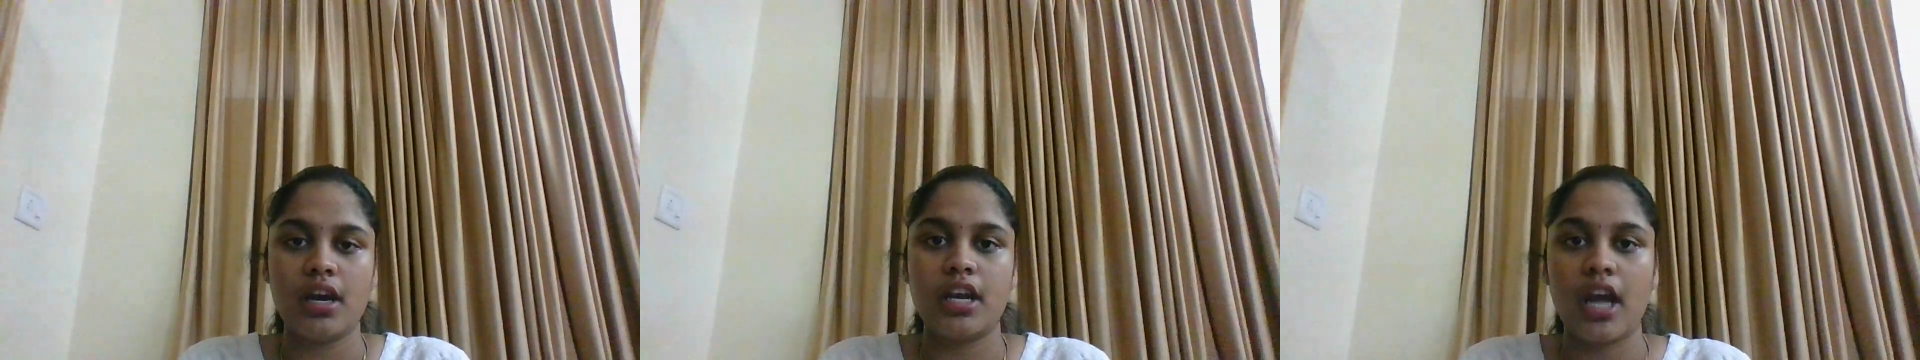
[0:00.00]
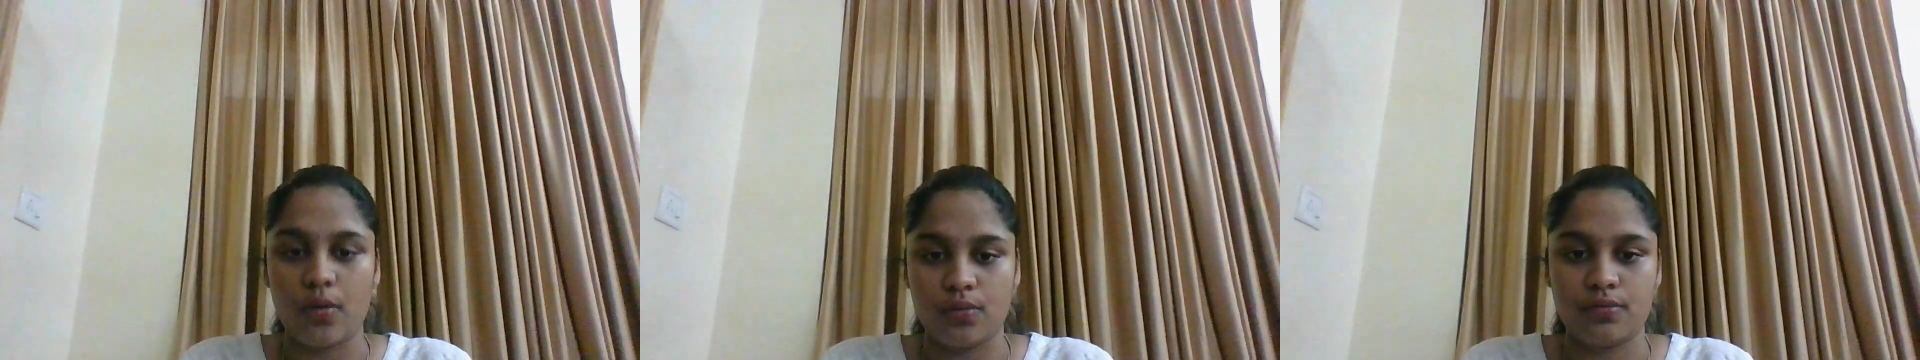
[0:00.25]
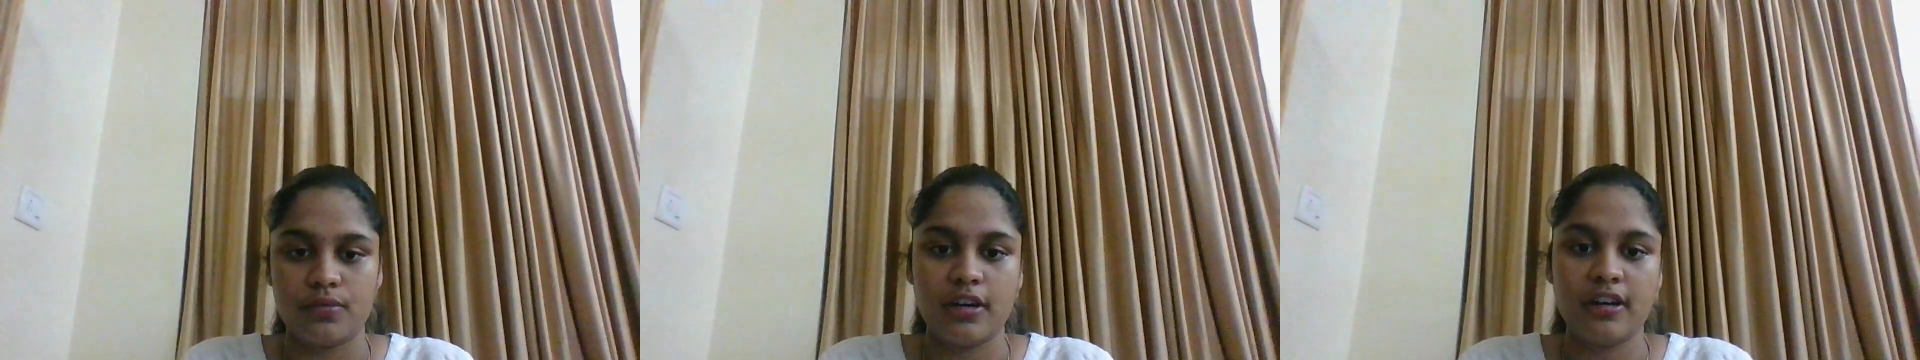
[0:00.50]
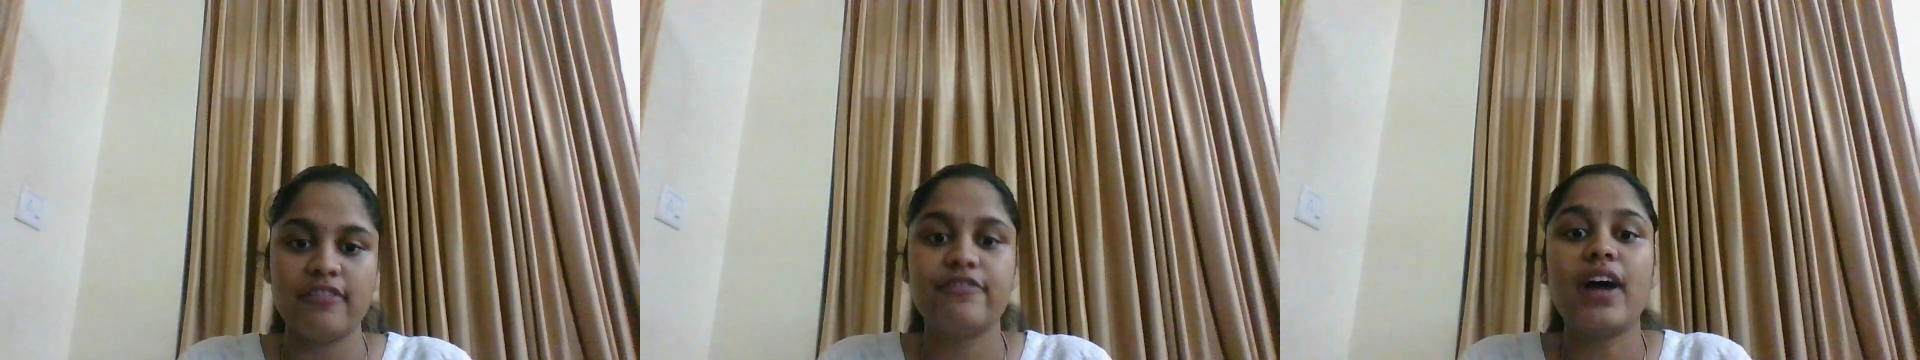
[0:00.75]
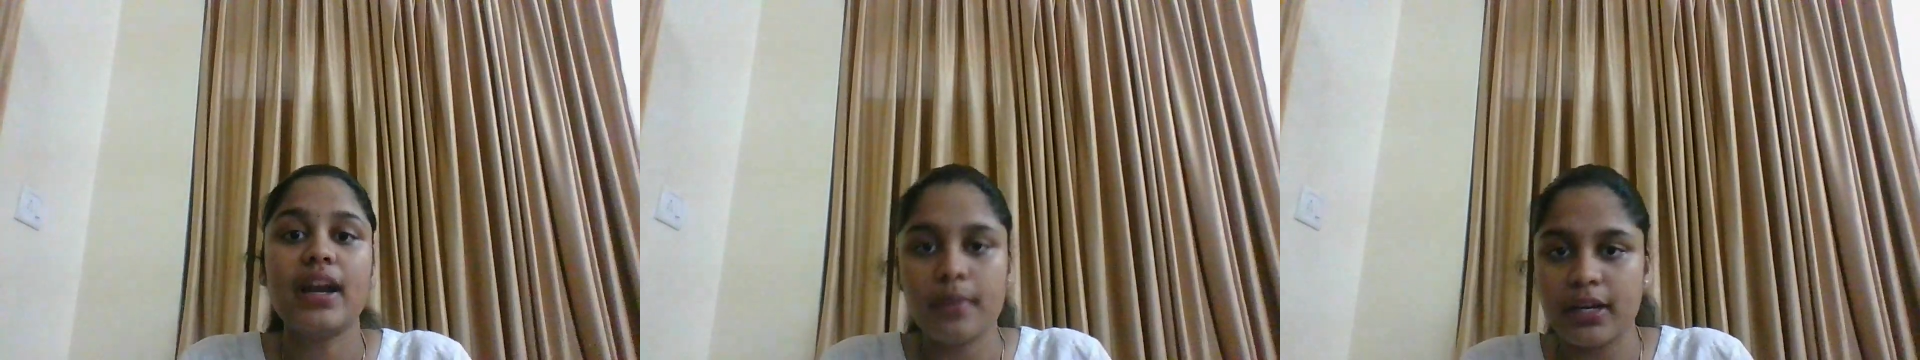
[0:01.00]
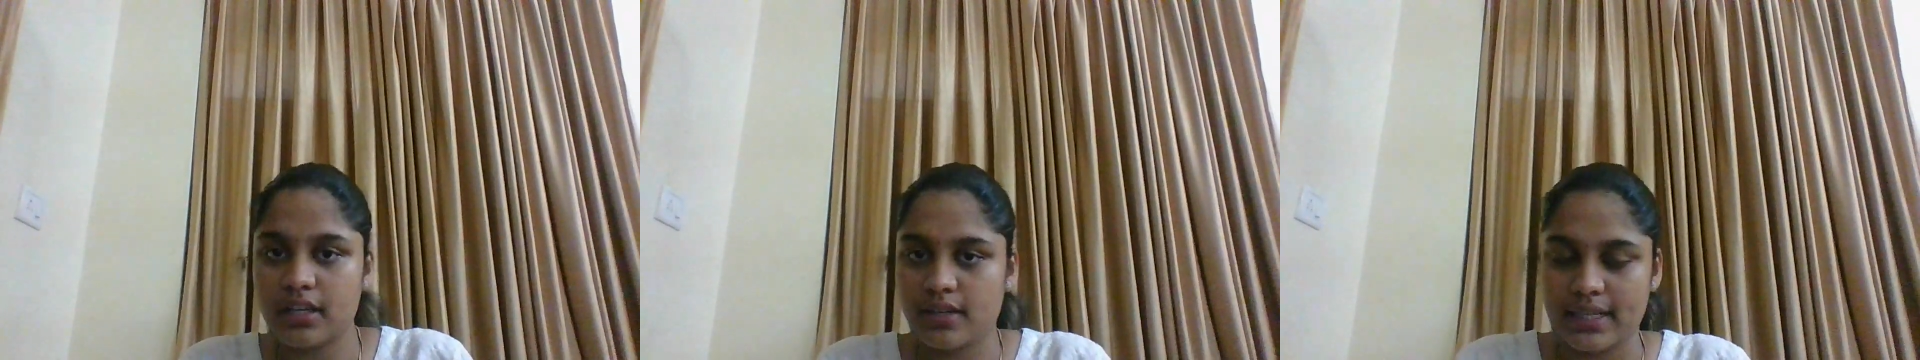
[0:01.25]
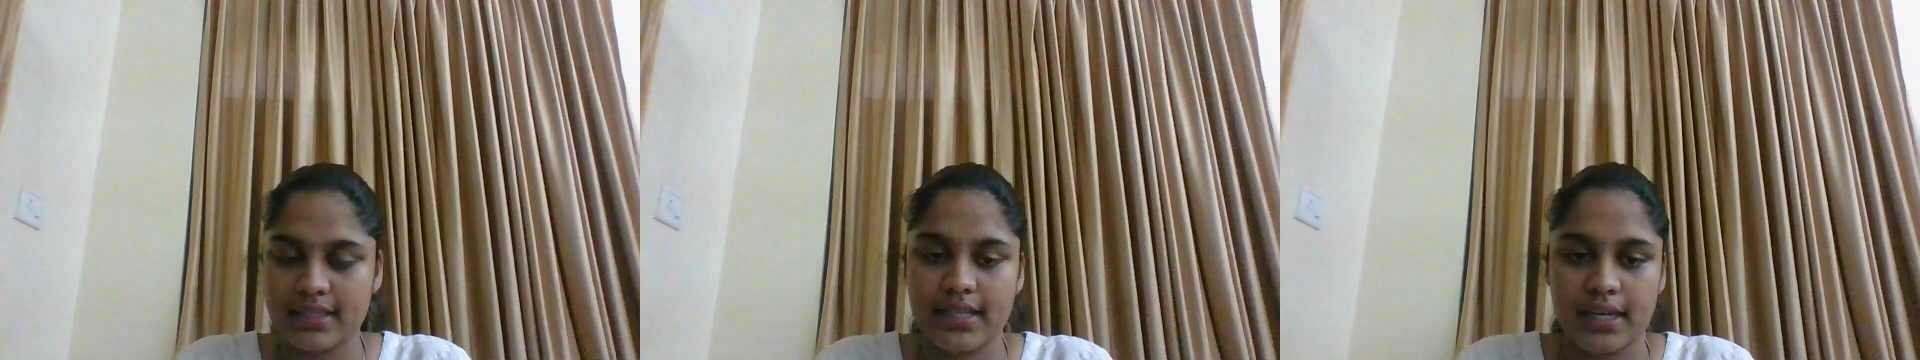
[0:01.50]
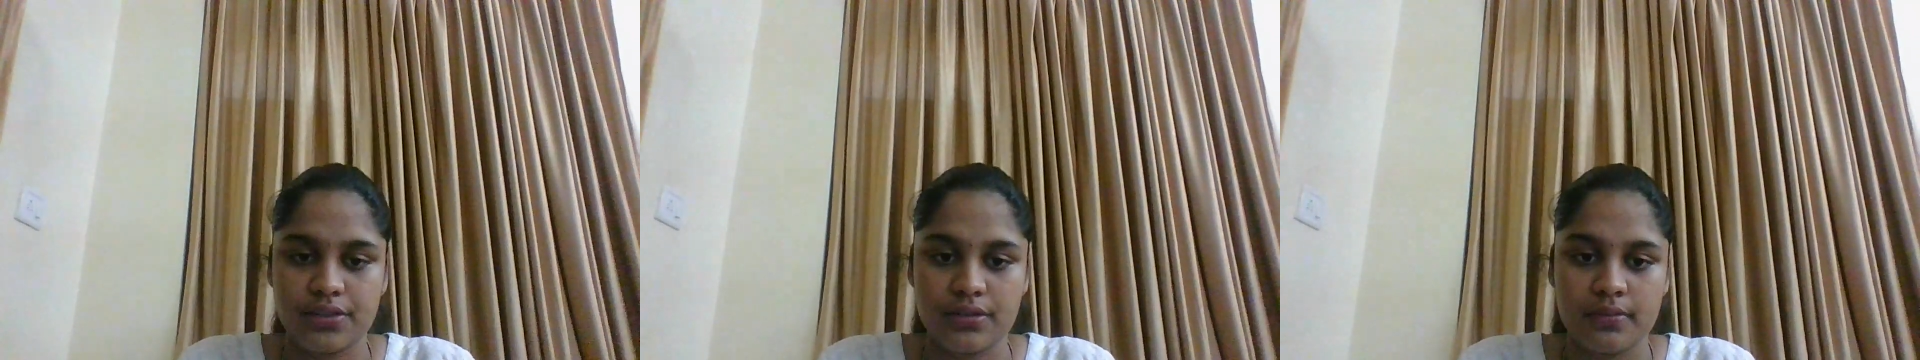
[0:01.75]
Now, fundamental rights
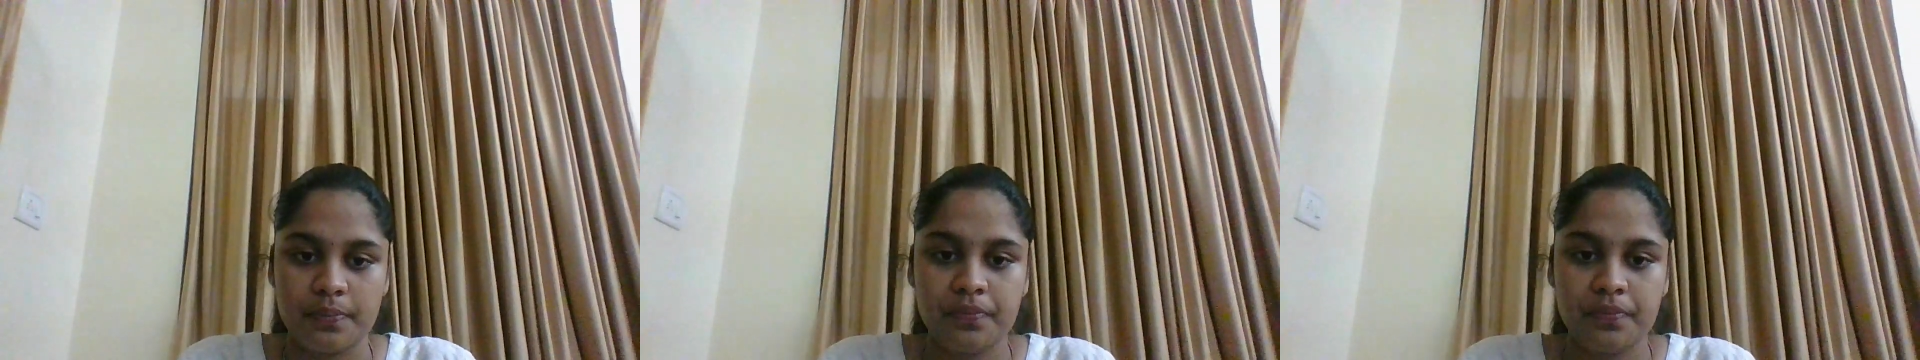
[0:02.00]
section.